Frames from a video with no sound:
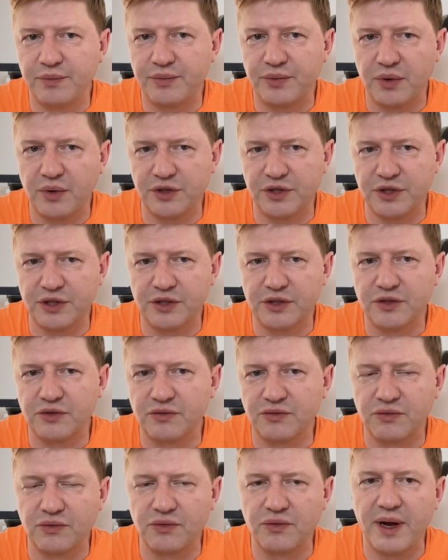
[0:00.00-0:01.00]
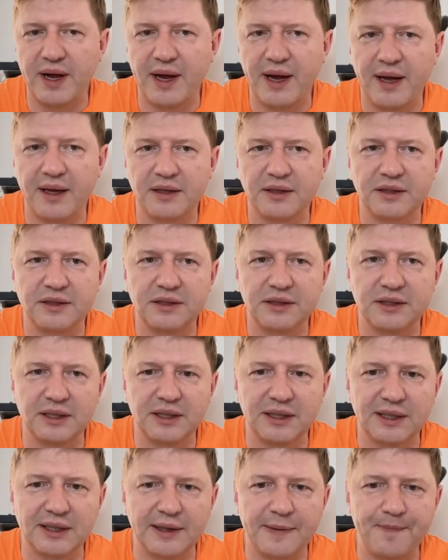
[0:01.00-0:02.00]
project through and
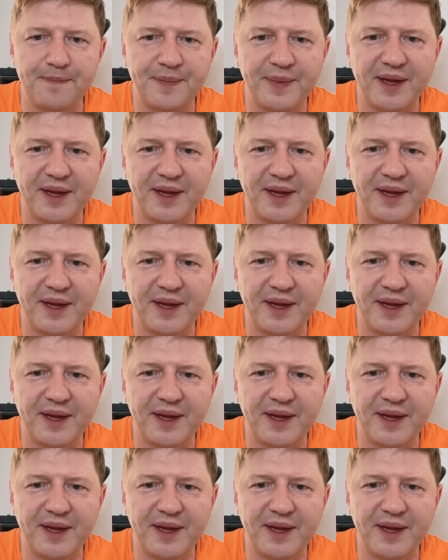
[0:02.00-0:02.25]
uh,